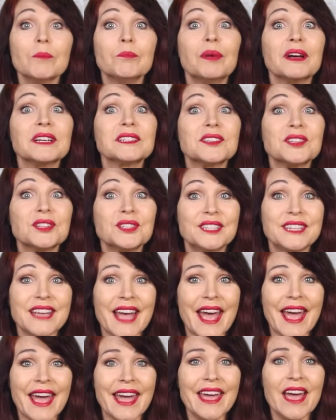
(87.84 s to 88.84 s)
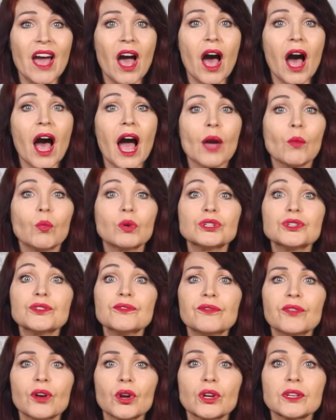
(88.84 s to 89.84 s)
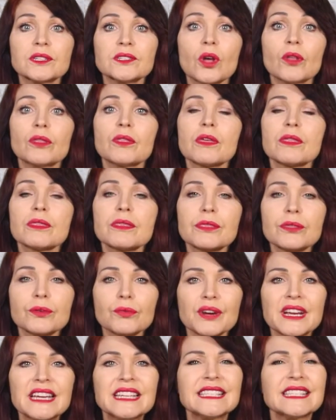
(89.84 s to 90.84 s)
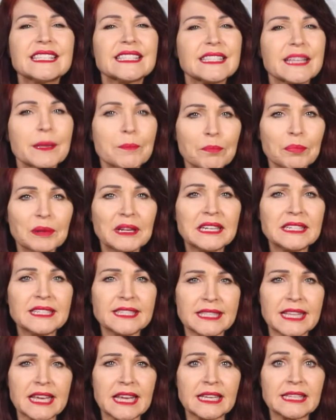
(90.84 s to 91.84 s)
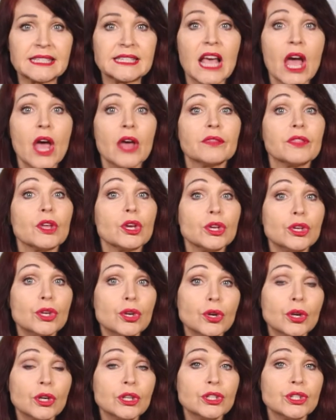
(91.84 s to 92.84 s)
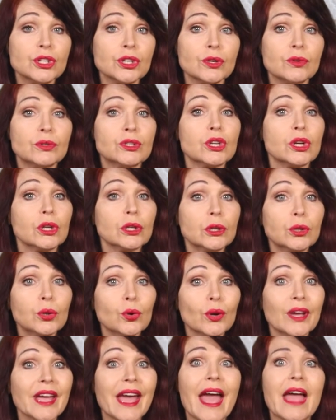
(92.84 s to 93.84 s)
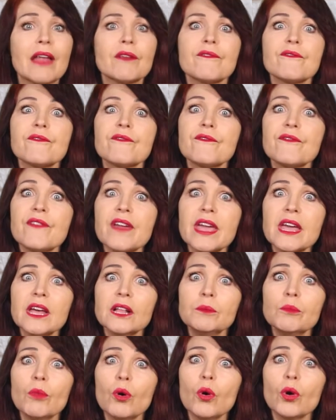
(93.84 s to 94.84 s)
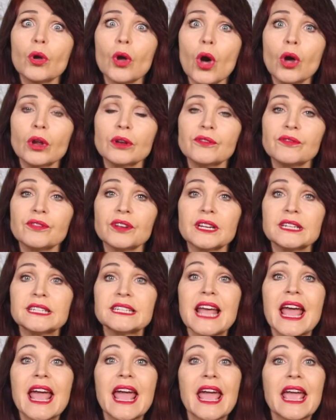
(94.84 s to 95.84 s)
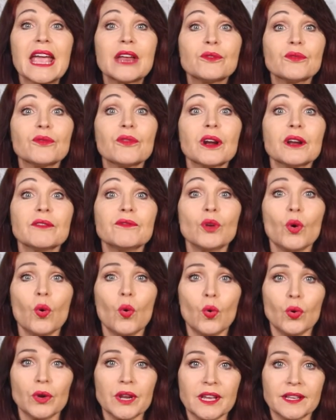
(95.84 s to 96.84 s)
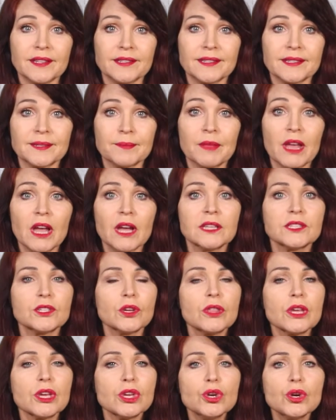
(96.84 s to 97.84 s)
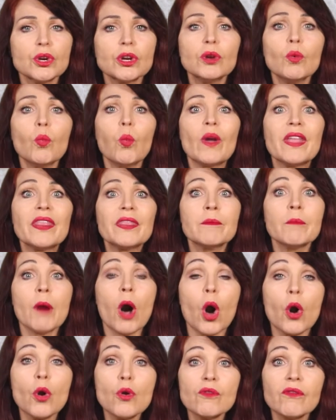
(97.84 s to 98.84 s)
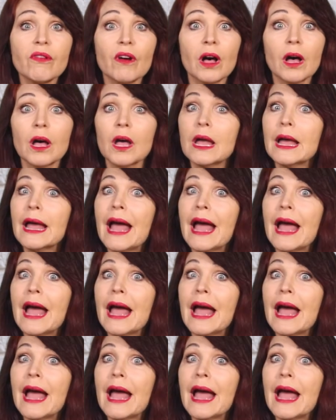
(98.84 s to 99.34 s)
But today, I want to focus on the three simplest things that you can do to look and feel more confident in front of your audience so that you can win them over